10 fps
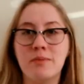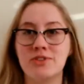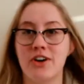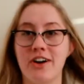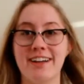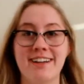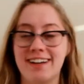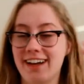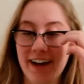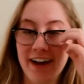I'm sorry.
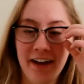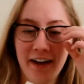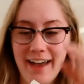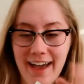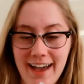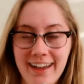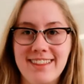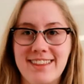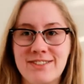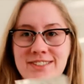Ah!
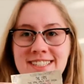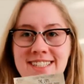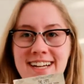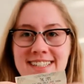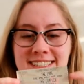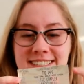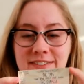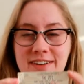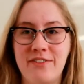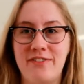This was the
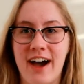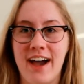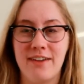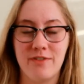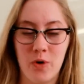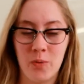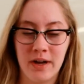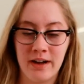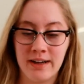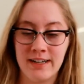1975. Oh
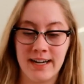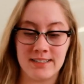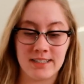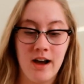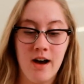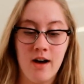my god, guys.